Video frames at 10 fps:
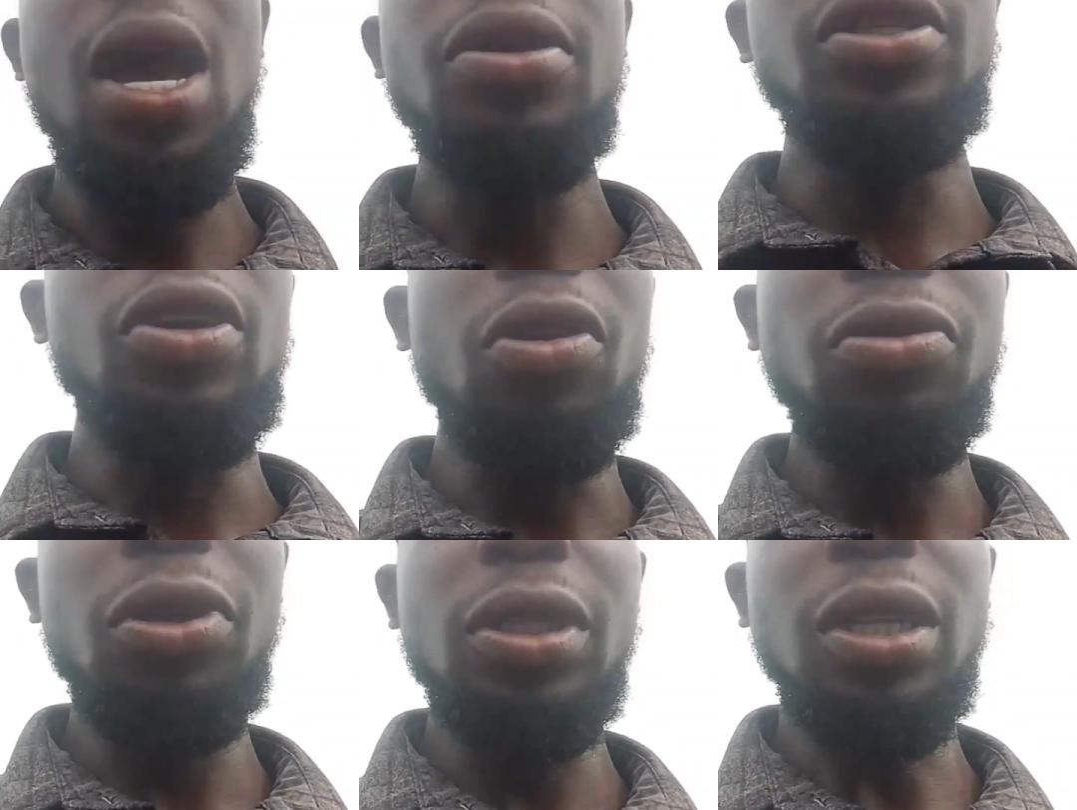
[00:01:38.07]
and see the
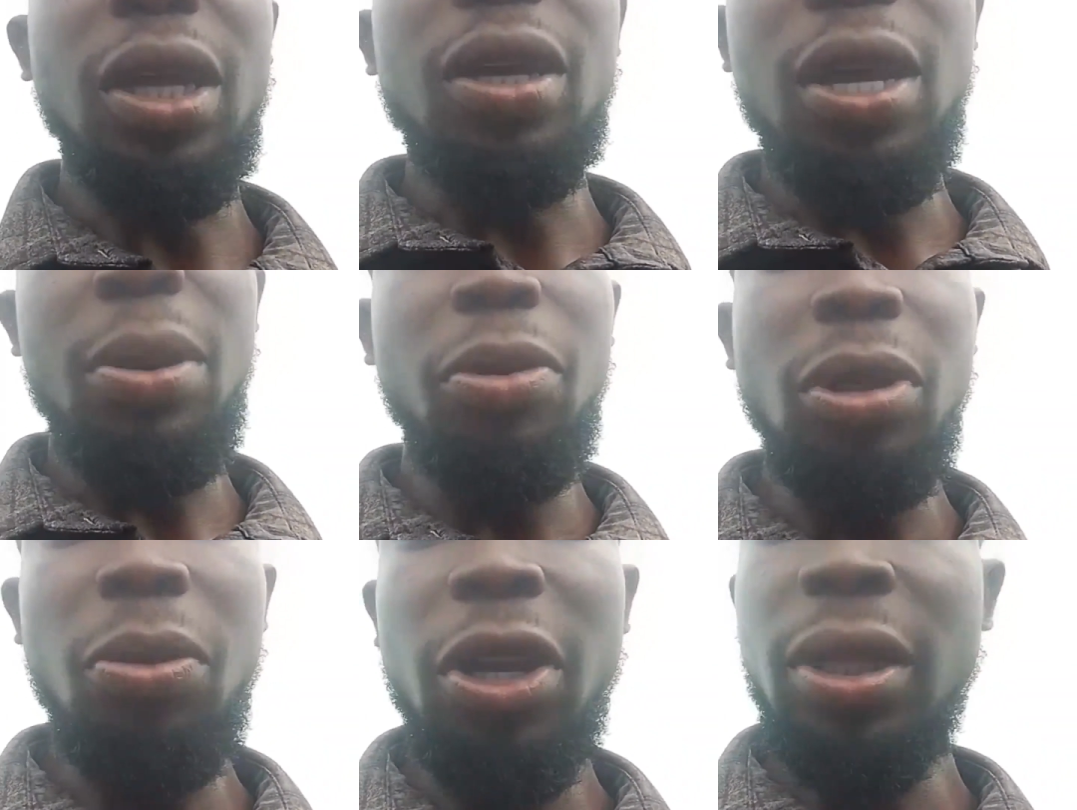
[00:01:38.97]
countries that are able
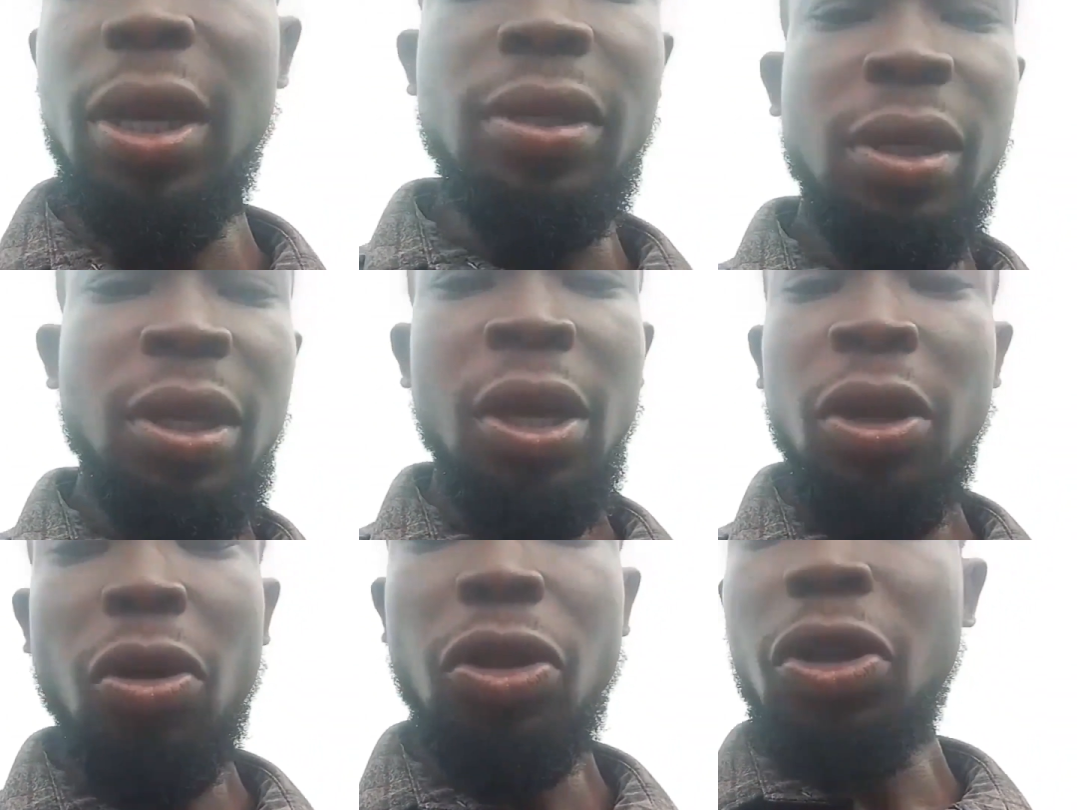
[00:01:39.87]
to monetize.
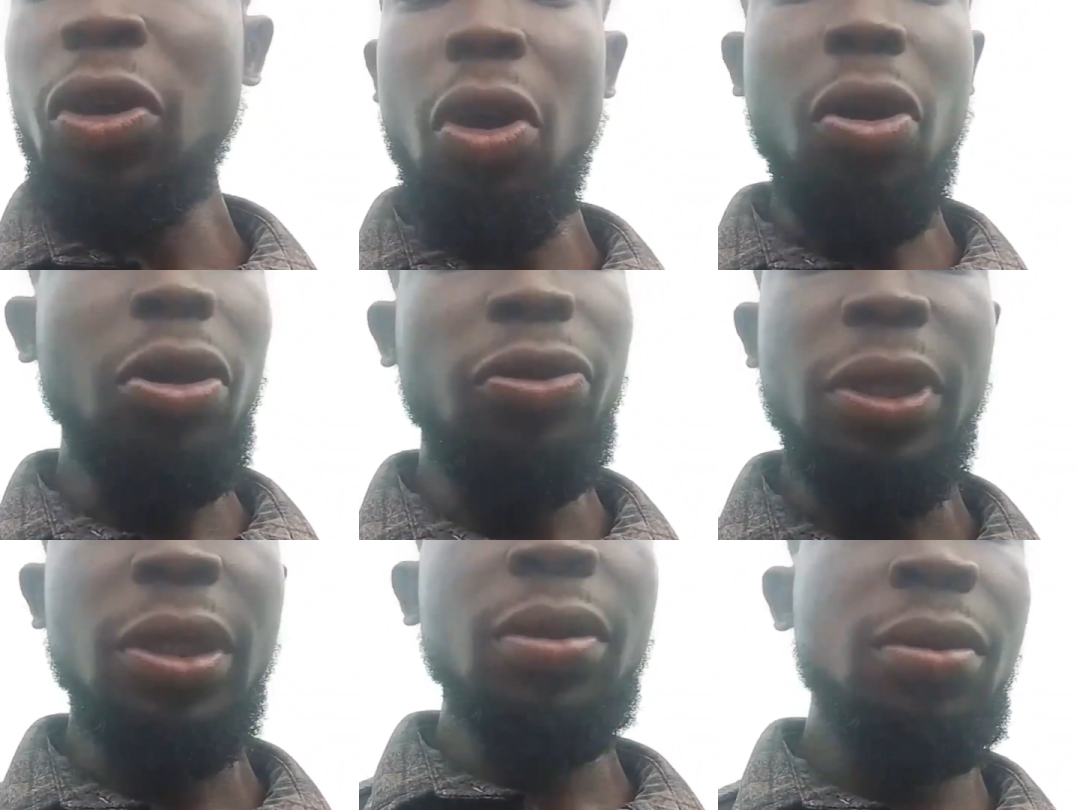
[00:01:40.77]
Not just all
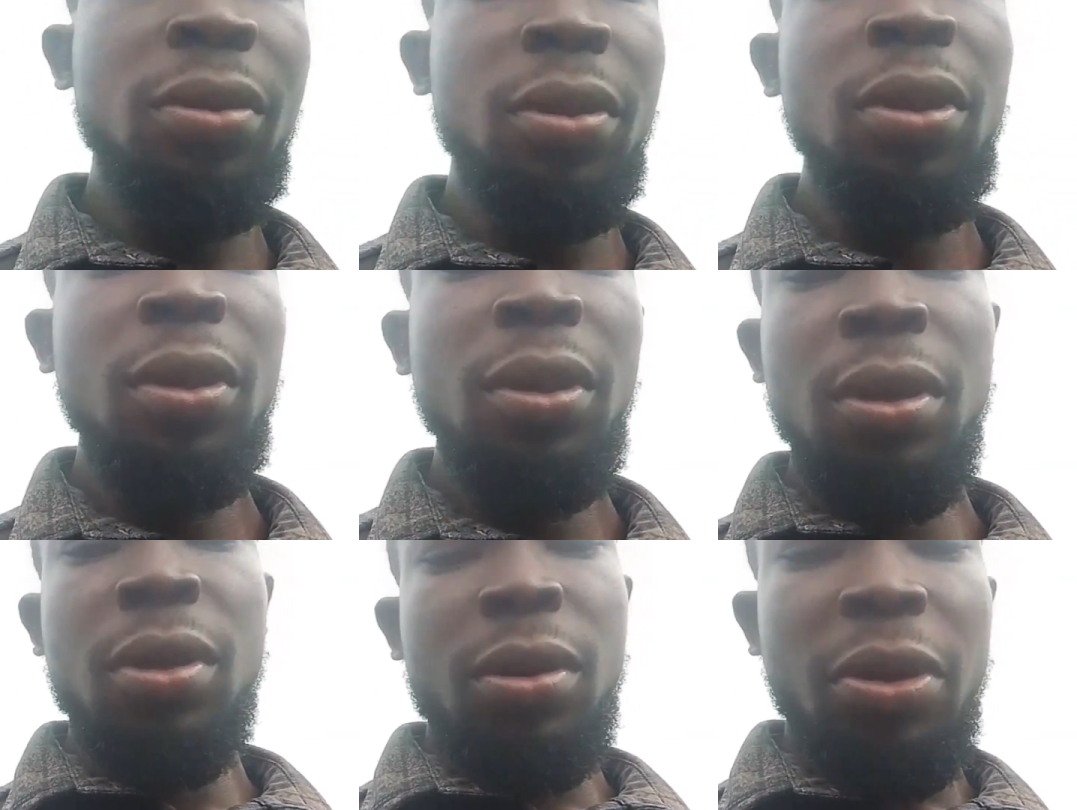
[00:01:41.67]
countries,
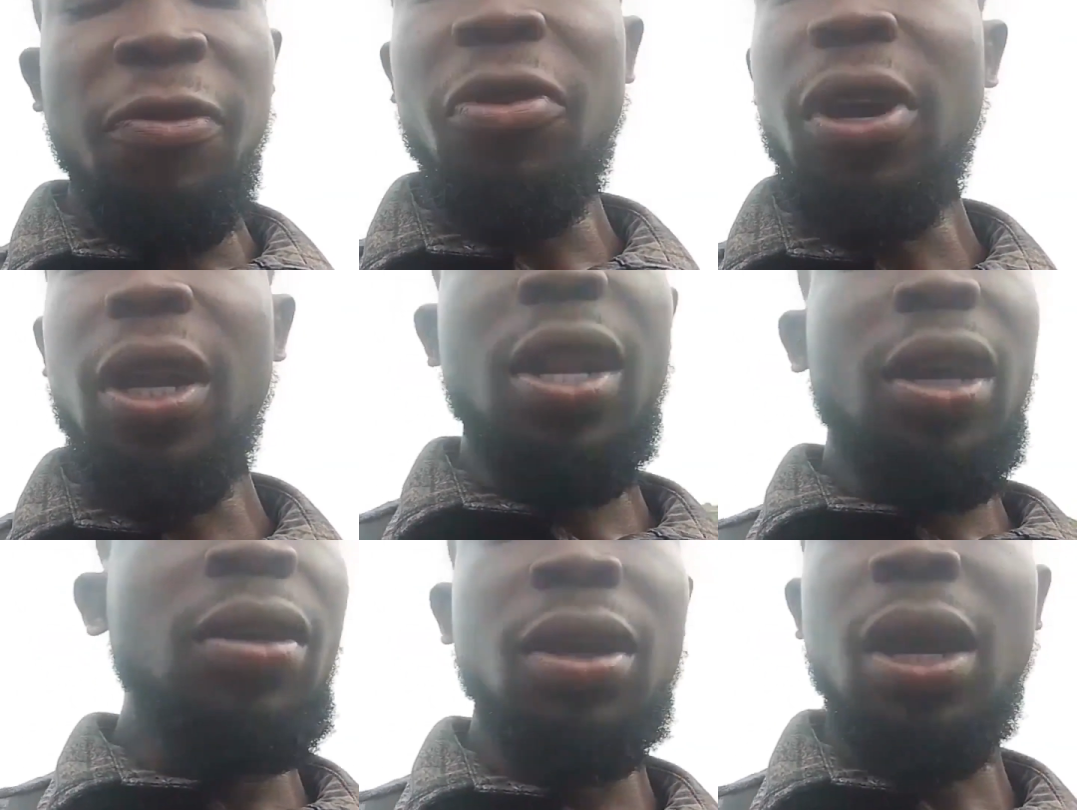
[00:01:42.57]
even Canada
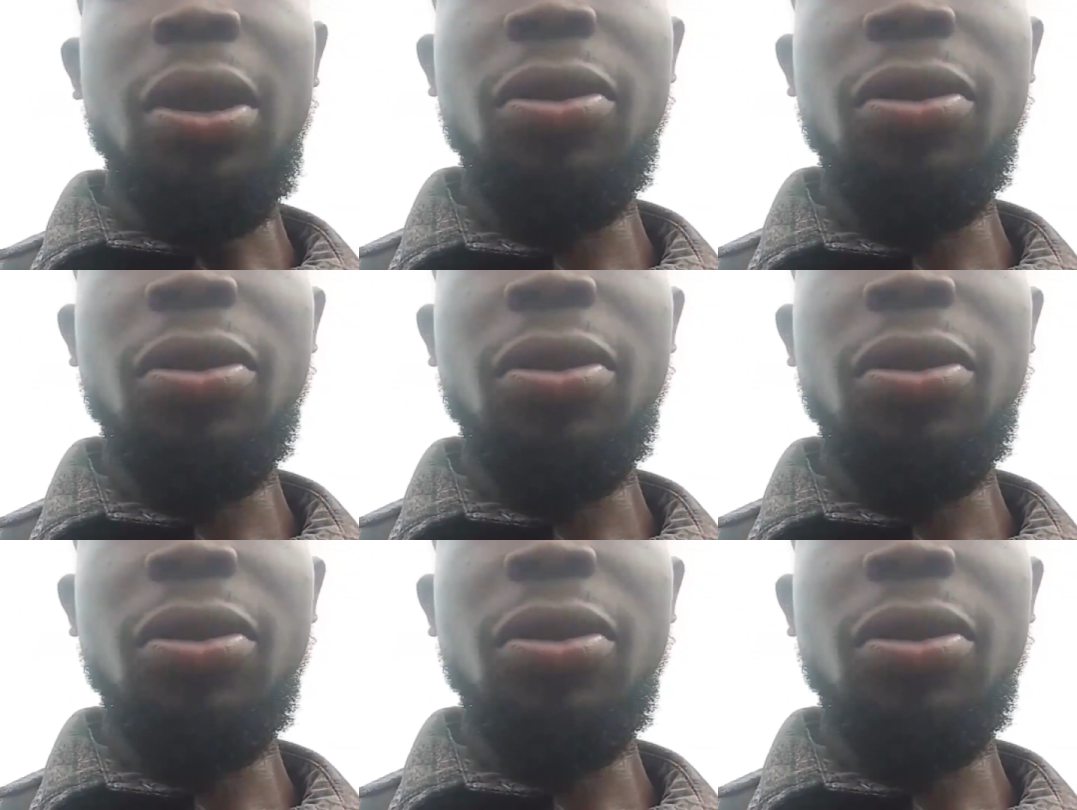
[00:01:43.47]
are